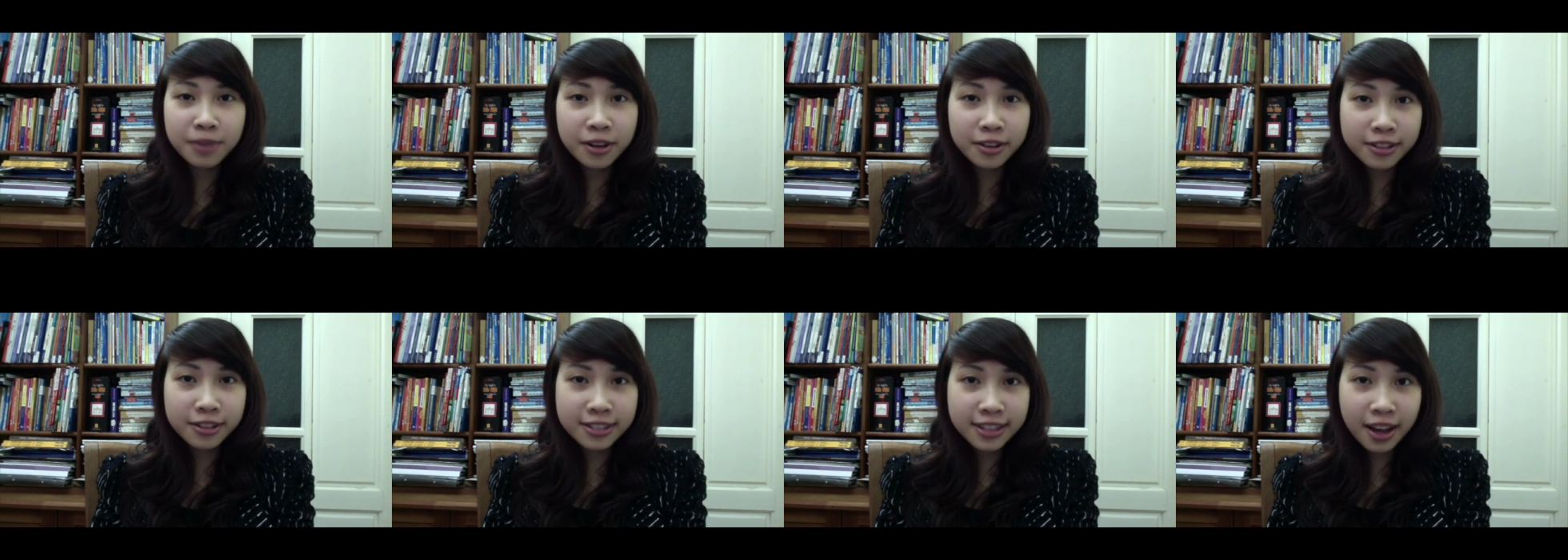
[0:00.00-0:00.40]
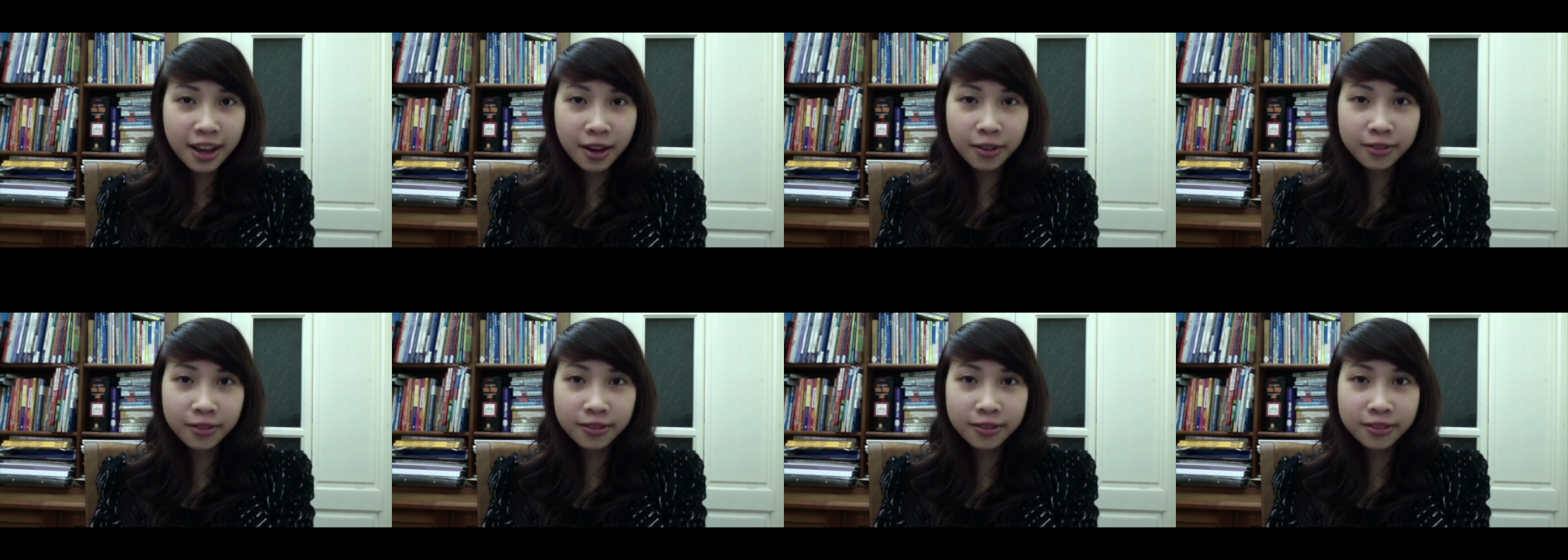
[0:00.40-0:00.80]

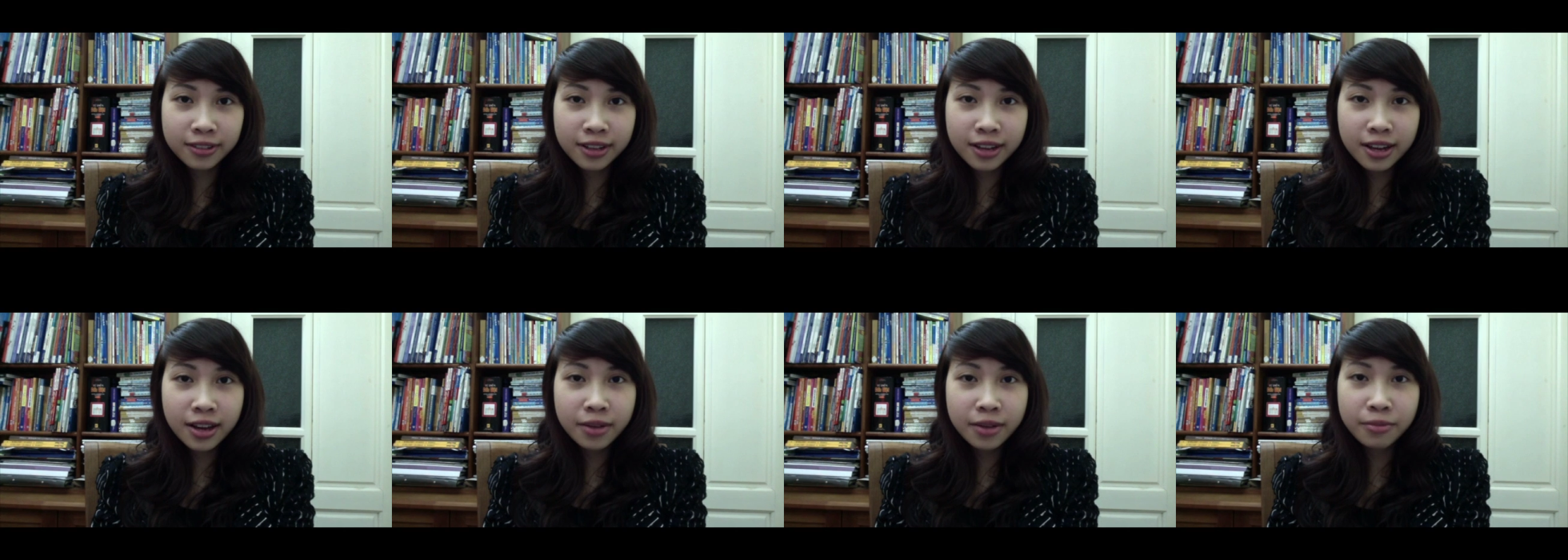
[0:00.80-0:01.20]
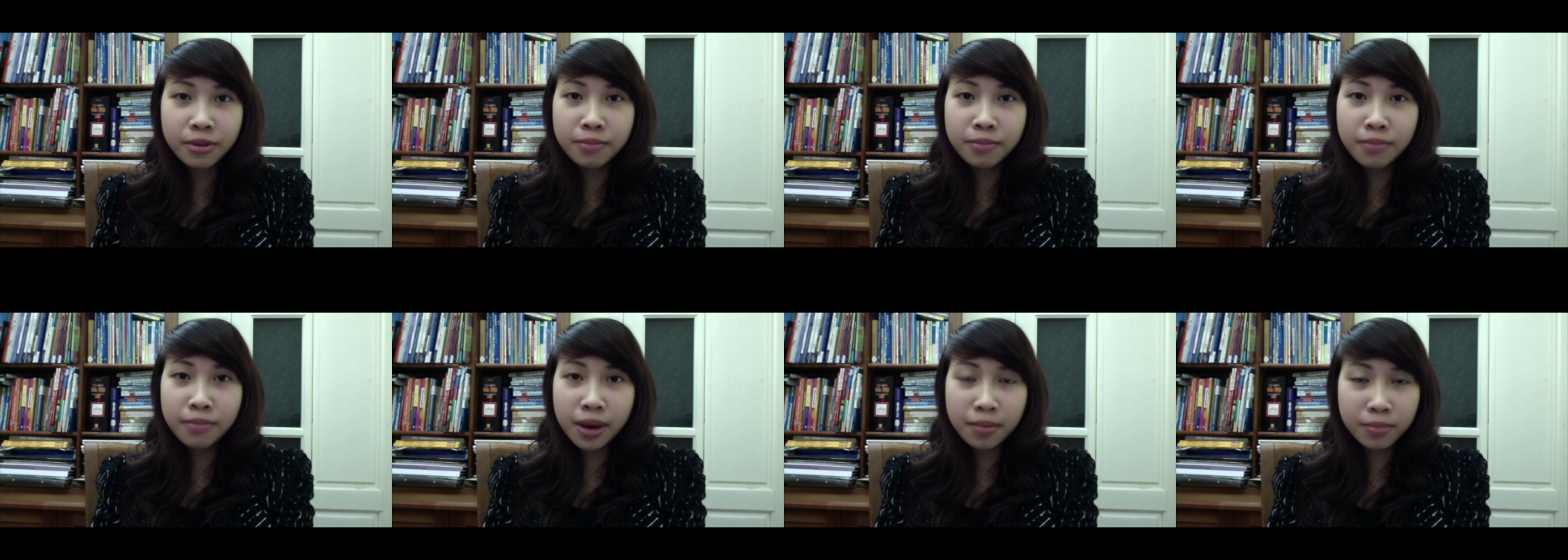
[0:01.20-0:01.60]
yourself,
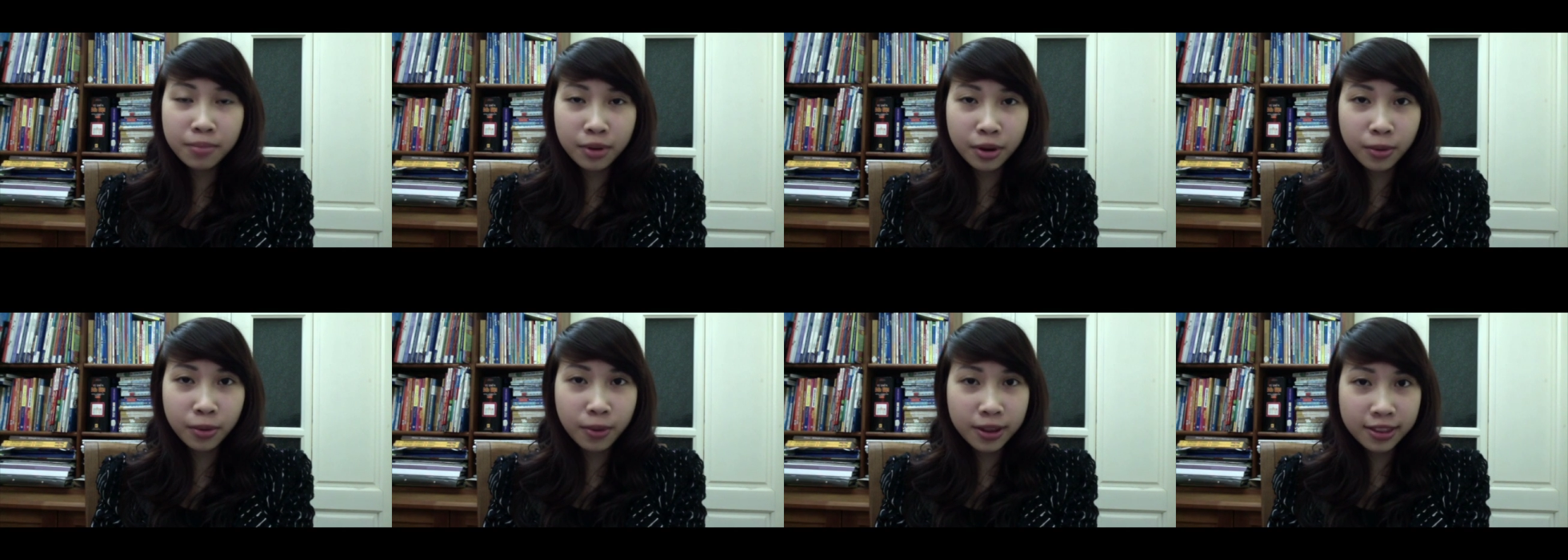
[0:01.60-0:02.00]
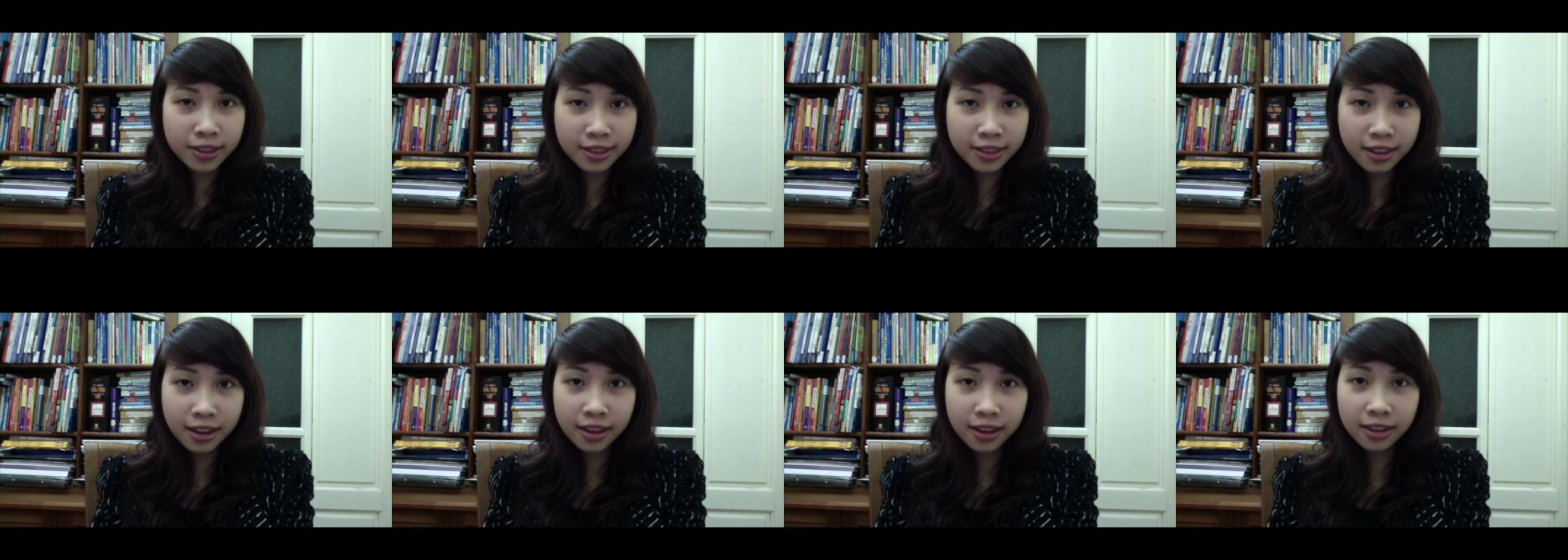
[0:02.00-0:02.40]
remember one
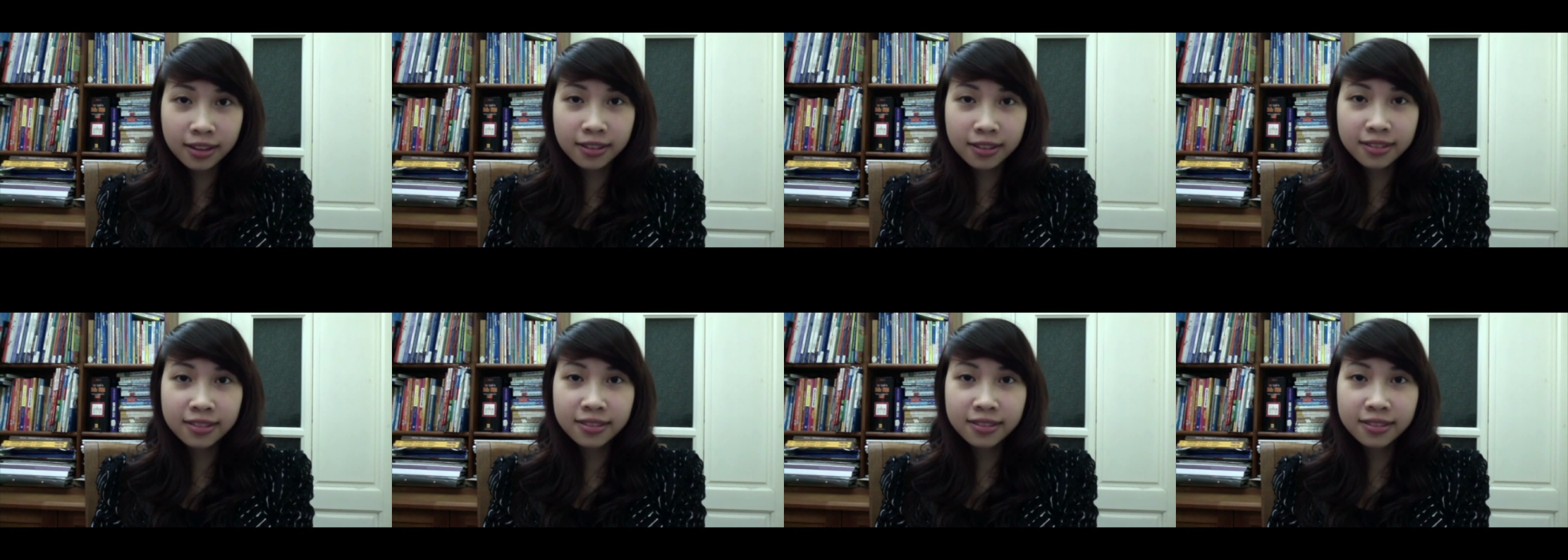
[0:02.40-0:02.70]
thing.